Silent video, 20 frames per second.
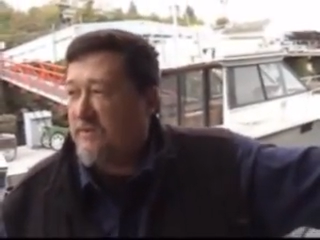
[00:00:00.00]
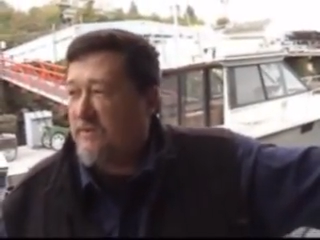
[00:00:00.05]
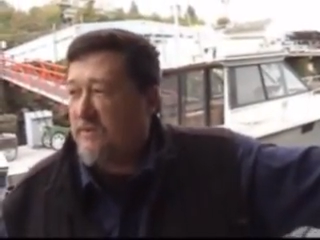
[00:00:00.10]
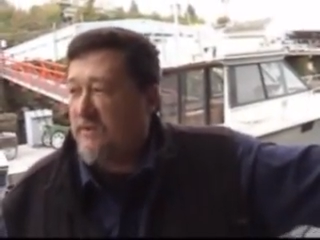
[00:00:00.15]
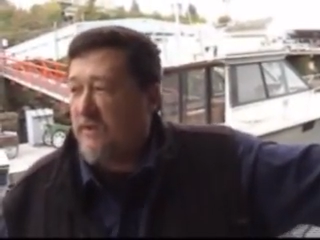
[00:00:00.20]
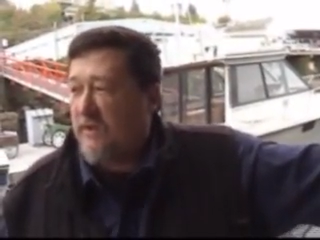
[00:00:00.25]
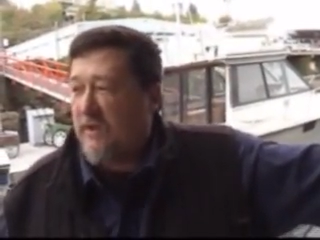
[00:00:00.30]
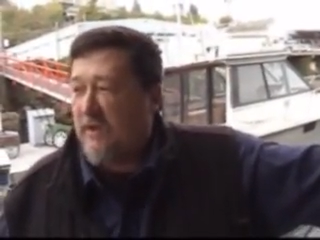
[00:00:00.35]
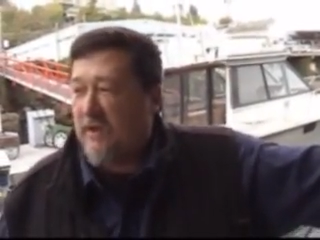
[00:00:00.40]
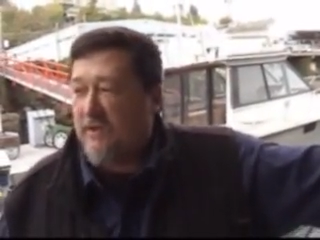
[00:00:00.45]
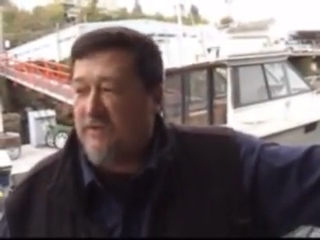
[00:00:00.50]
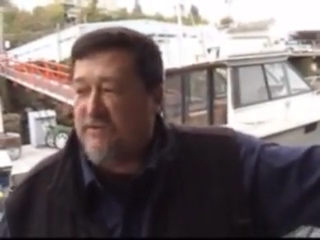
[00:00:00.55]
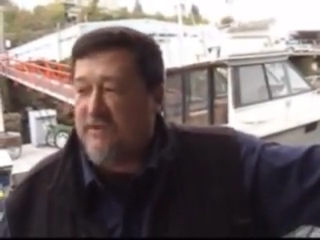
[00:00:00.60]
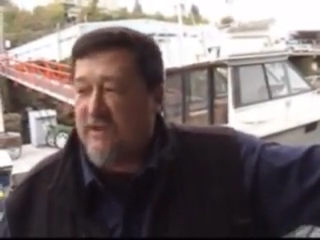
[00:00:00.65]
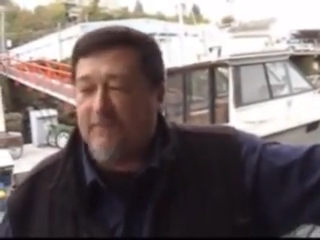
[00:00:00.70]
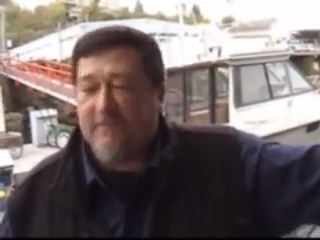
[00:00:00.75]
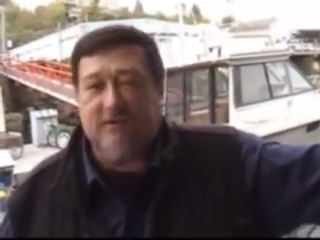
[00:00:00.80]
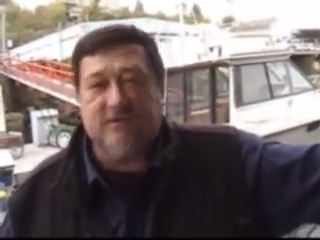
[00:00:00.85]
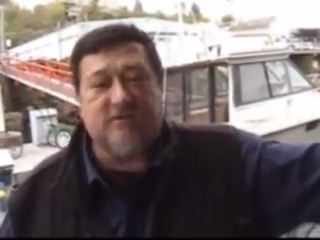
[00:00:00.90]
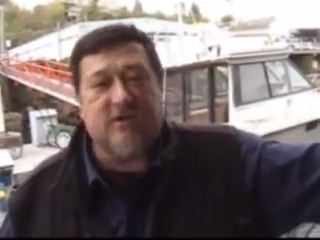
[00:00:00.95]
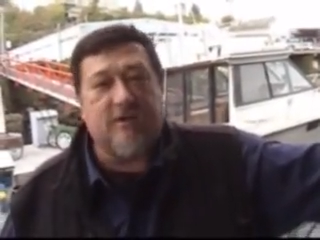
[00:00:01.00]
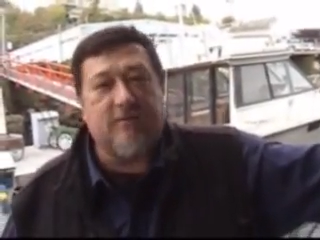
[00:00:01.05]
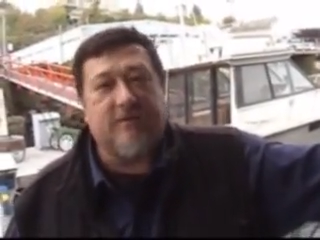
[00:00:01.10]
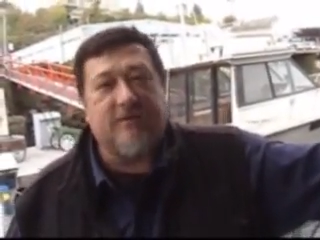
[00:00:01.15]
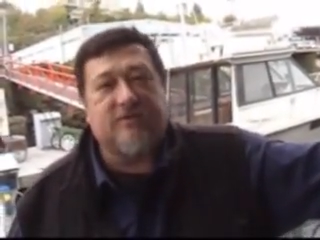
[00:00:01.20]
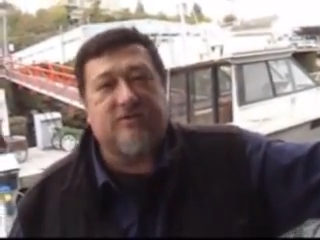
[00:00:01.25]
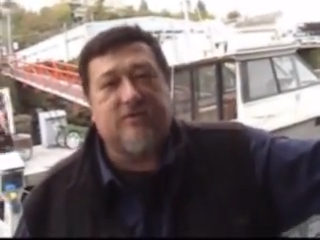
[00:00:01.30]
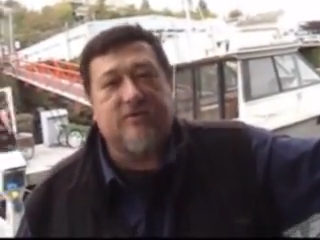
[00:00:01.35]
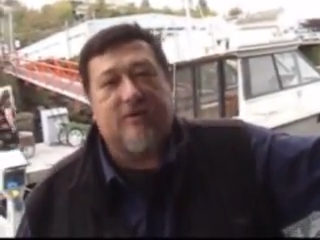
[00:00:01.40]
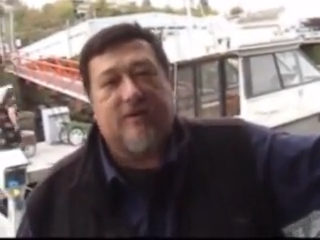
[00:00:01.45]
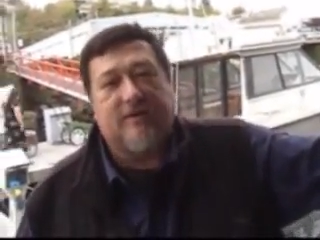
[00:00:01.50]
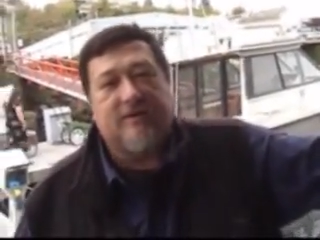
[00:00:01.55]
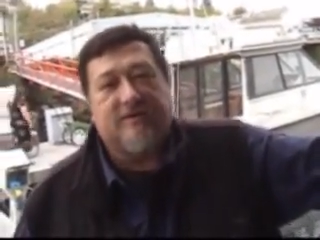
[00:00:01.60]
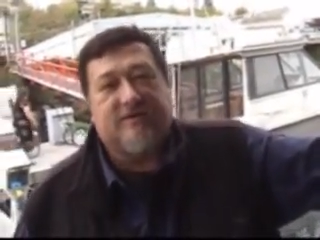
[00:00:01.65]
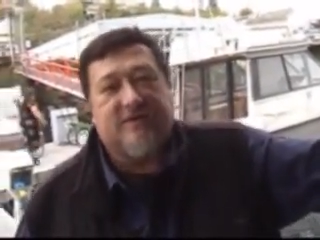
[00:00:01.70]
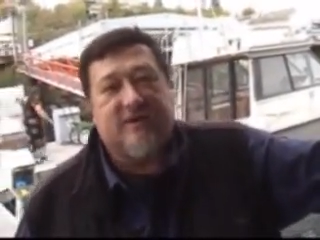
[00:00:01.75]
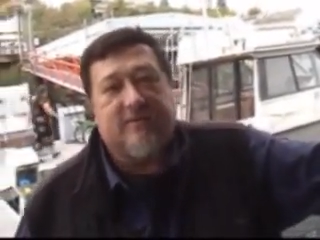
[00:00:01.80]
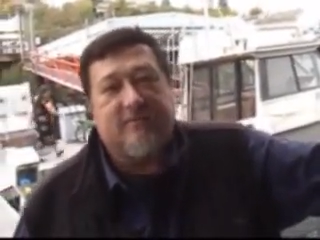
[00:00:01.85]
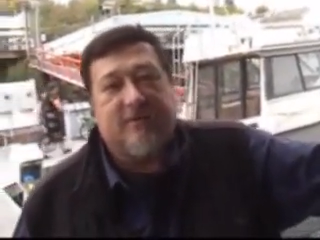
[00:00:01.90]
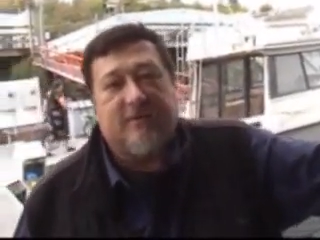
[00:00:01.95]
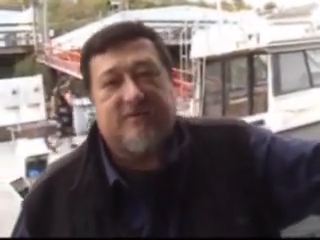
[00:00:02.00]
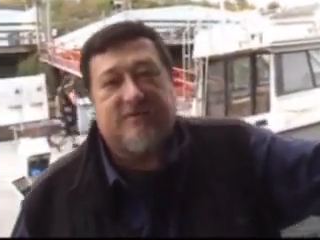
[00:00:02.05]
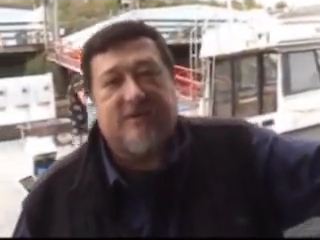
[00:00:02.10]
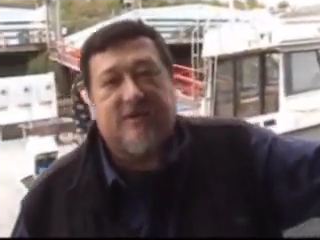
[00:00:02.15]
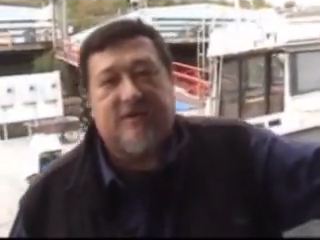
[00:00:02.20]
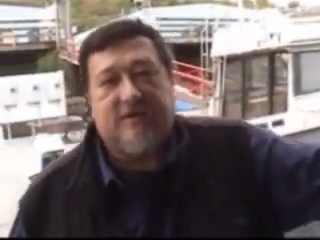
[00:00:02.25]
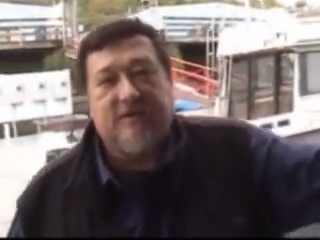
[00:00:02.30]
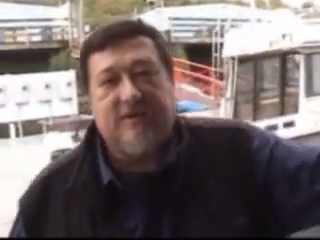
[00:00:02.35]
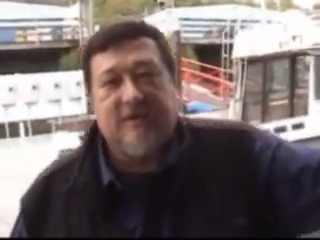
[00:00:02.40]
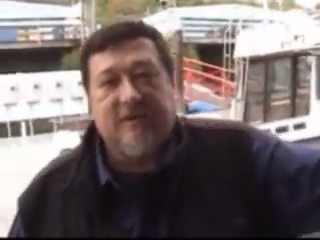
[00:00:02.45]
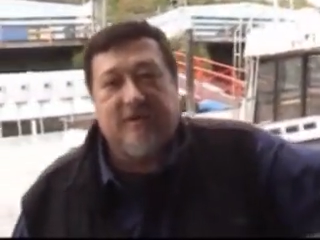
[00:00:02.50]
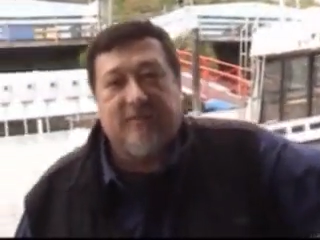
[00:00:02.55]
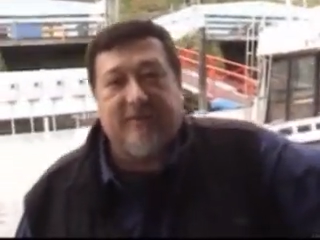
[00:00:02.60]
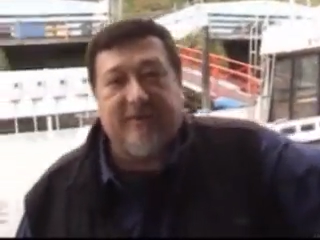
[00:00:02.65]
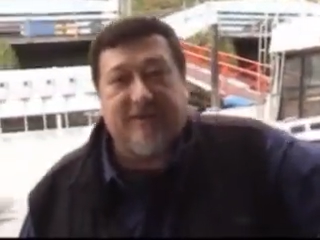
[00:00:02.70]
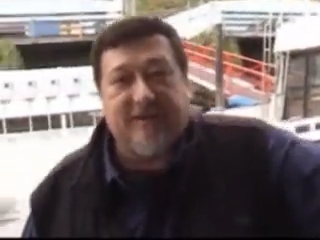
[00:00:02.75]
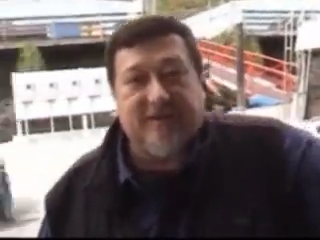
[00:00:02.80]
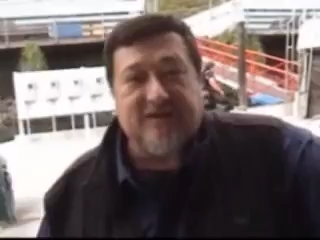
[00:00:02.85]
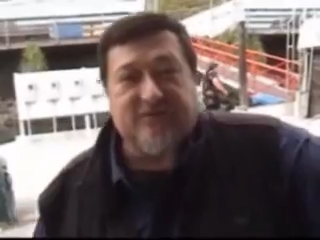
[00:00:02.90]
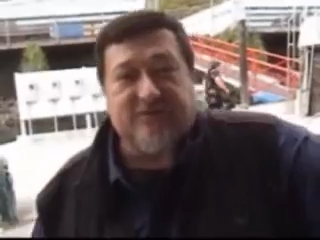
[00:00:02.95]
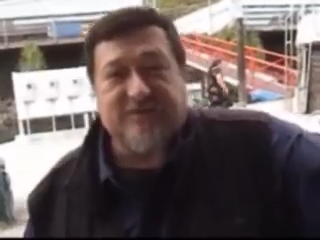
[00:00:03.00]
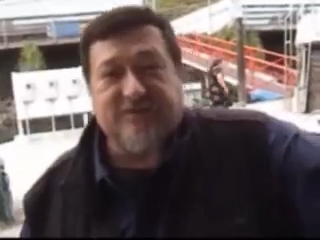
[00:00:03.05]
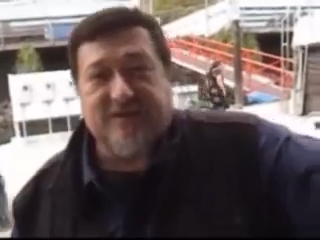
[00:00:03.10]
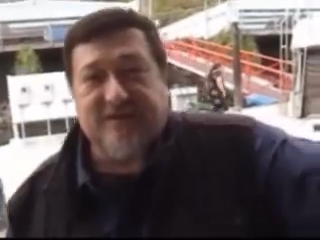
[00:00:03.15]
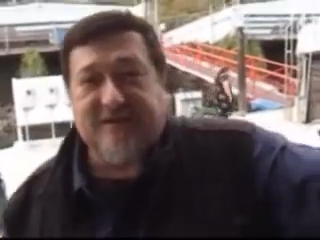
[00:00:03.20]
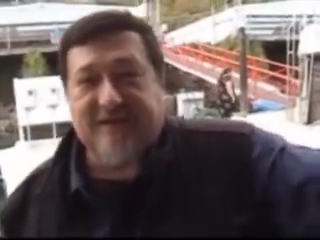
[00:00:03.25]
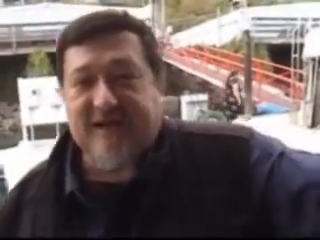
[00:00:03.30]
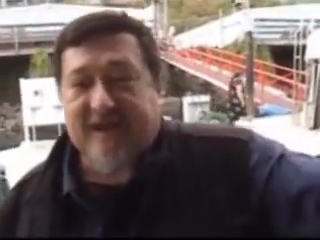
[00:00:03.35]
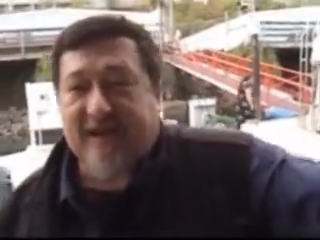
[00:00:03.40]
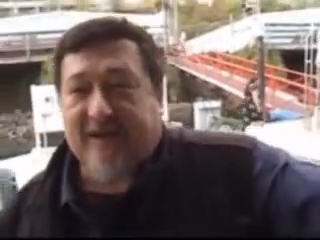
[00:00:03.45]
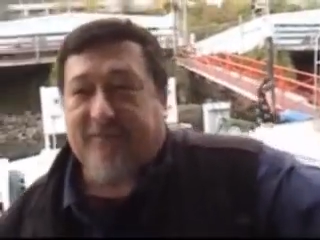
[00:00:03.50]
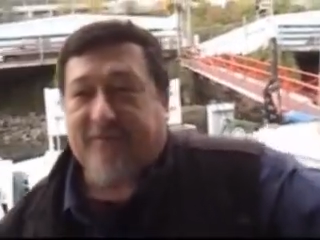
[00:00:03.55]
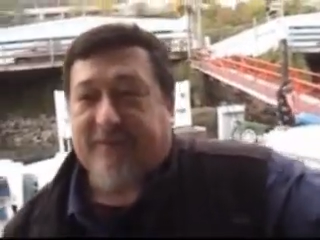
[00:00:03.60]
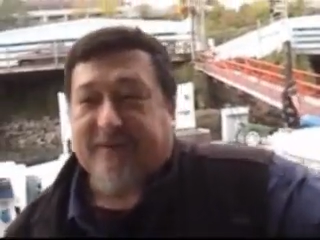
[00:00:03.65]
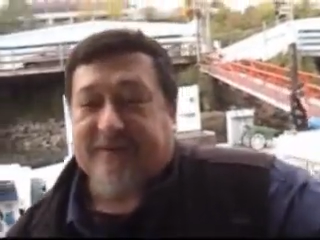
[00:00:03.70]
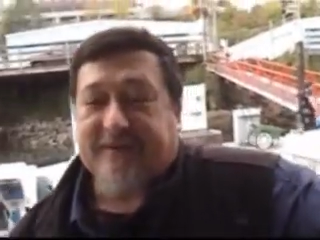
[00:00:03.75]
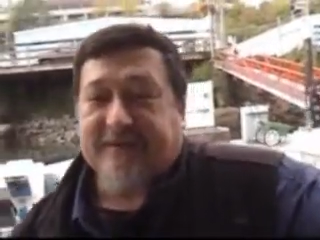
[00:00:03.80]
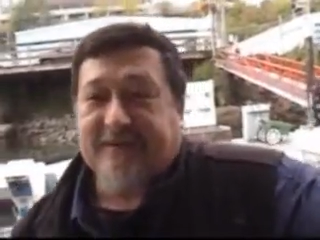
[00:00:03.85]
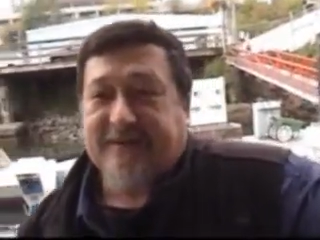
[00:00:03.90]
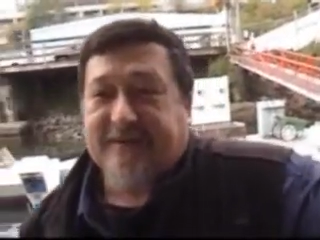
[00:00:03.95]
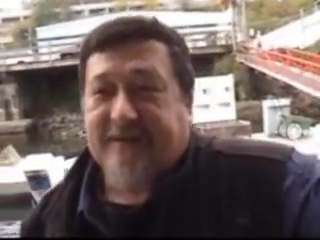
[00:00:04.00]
Simply put, it means you plug it in once to juice the battery,